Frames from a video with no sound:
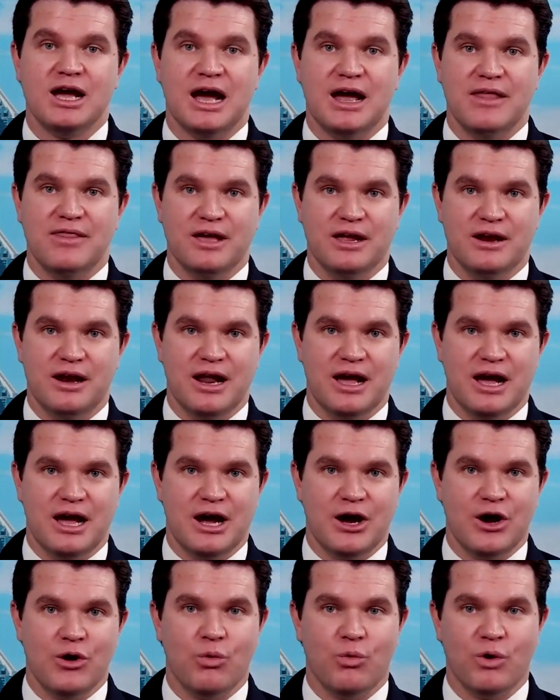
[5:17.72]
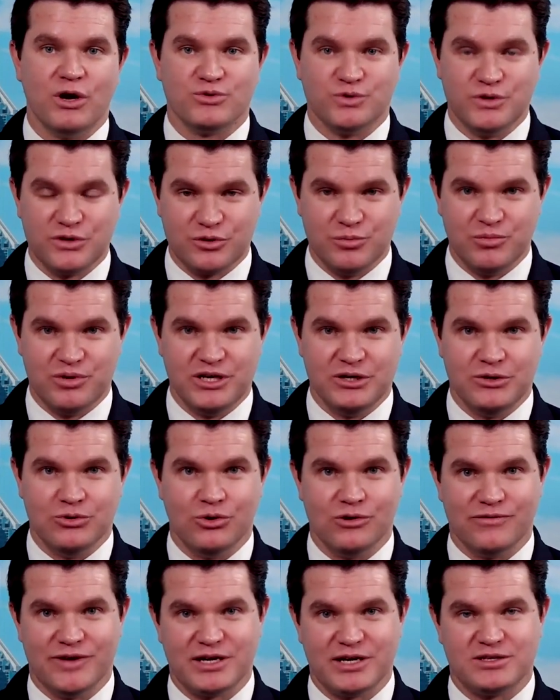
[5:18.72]
And then once we've completed
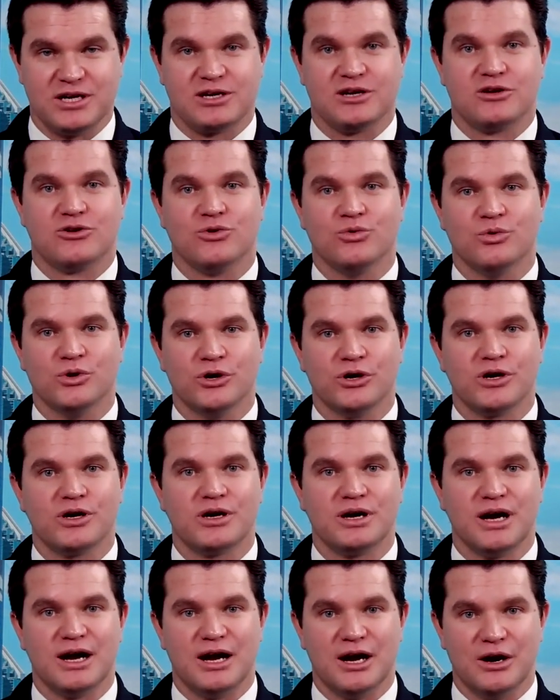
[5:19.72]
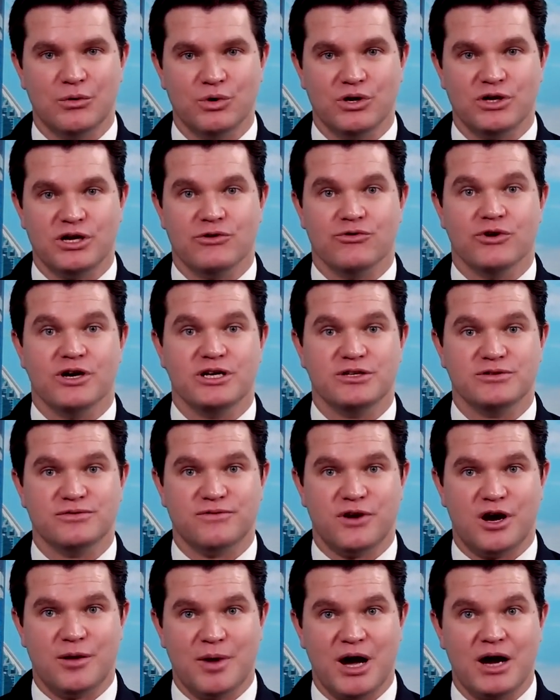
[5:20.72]
all of our technical work, we'll get ready to
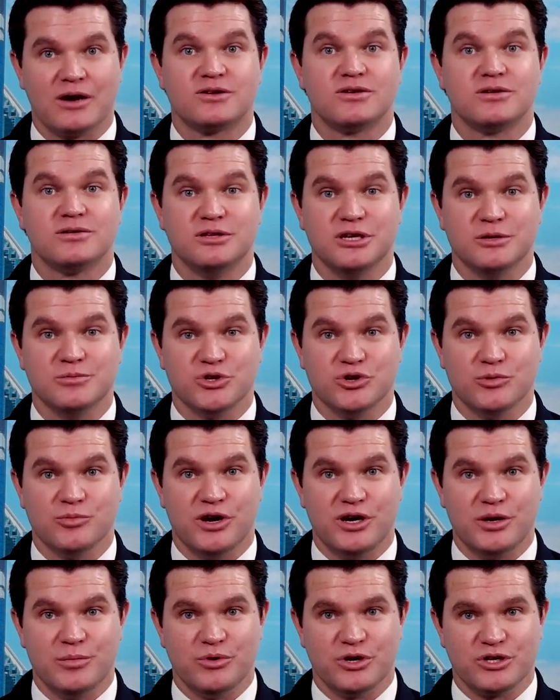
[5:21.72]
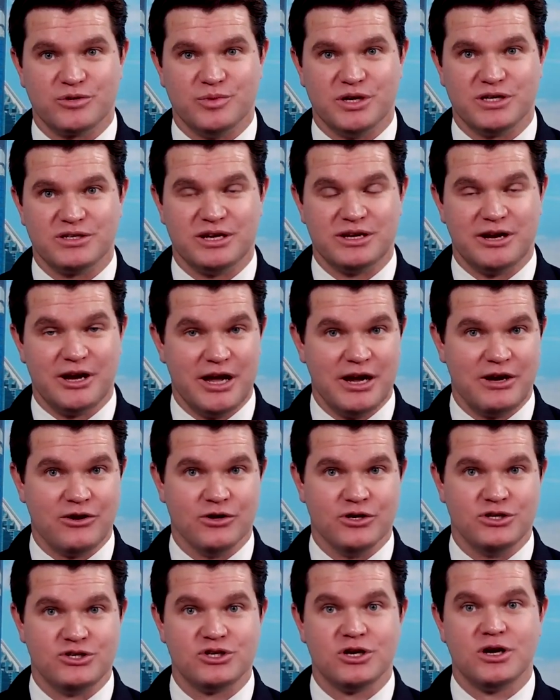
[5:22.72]
farm out the Mzarabani prospect and our
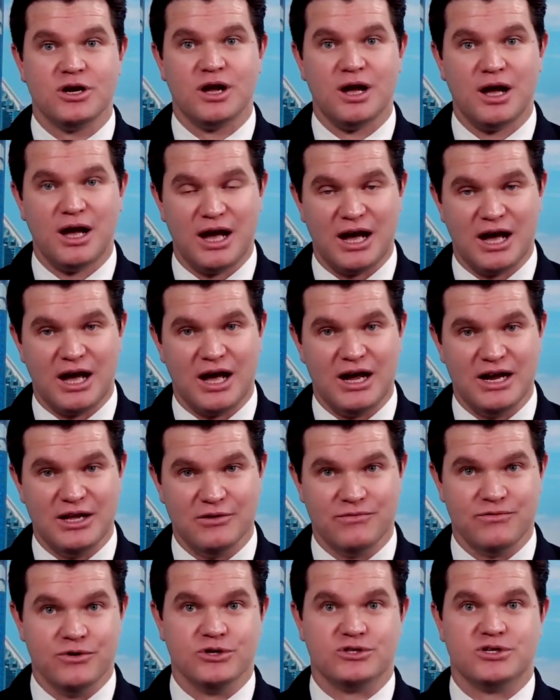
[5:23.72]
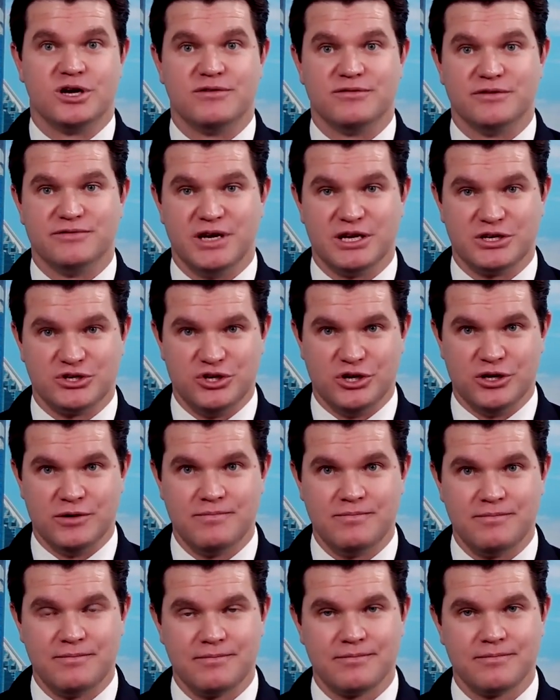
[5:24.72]
acreage in the first half of next year.